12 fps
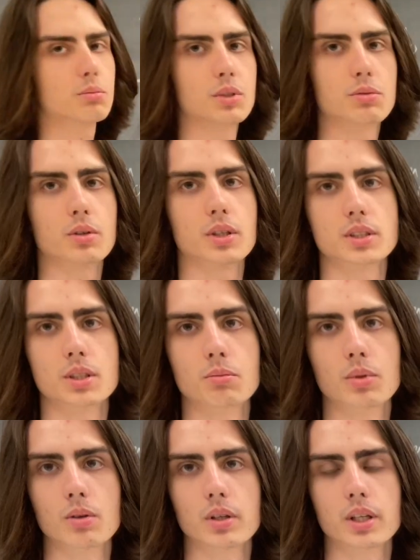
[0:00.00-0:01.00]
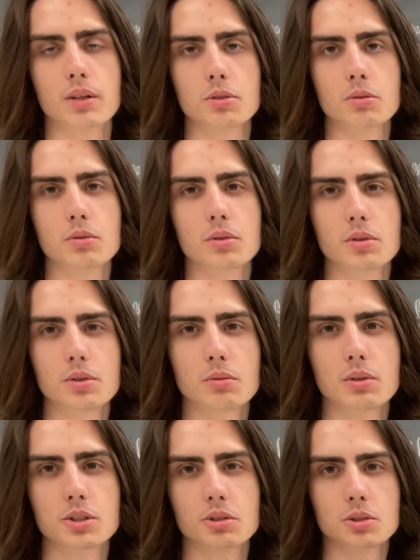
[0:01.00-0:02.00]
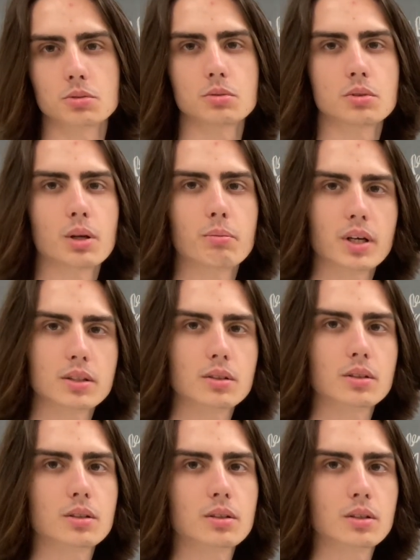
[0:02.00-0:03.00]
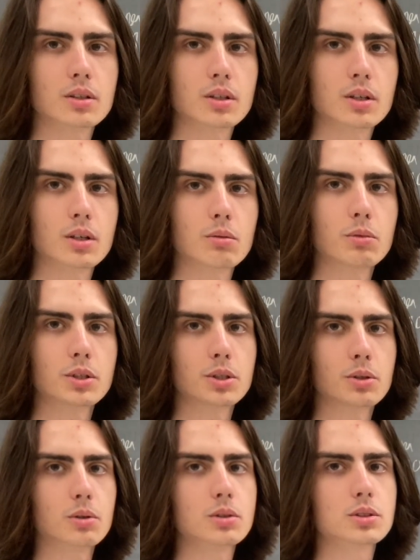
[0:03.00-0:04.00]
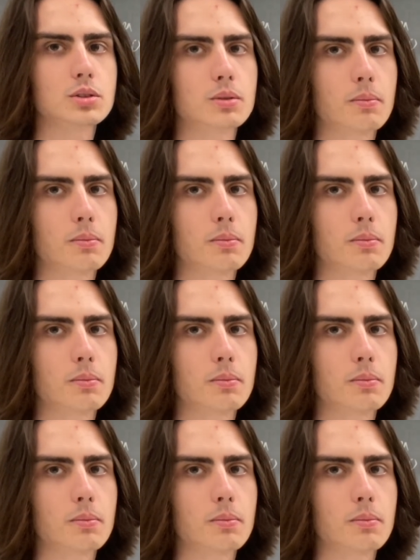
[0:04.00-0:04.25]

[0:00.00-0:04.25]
me for example, and after you will try to do the math with yours.